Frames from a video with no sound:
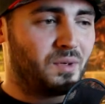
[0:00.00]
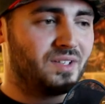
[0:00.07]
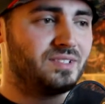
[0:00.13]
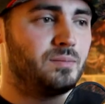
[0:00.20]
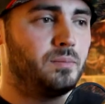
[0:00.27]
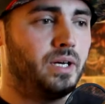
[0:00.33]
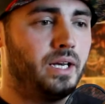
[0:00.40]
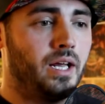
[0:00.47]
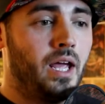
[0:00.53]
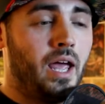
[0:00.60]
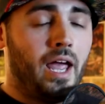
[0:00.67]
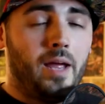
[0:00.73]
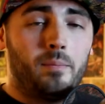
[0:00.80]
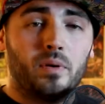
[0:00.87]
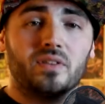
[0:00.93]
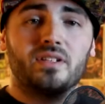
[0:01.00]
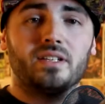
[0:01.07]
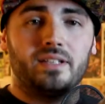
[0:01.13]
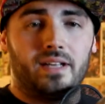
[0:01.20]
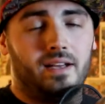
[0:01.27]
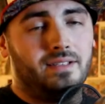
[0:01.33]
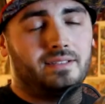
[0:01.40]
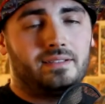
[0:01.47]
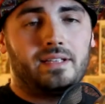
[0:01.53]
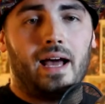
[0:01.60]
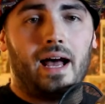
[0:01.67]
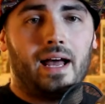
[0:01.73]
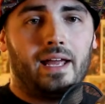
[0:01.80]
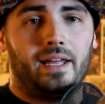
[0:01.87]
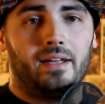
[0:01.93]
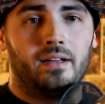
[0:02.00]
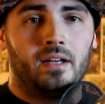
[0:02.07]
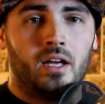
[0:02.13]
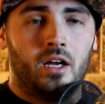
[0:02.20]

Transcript: person, but a person does die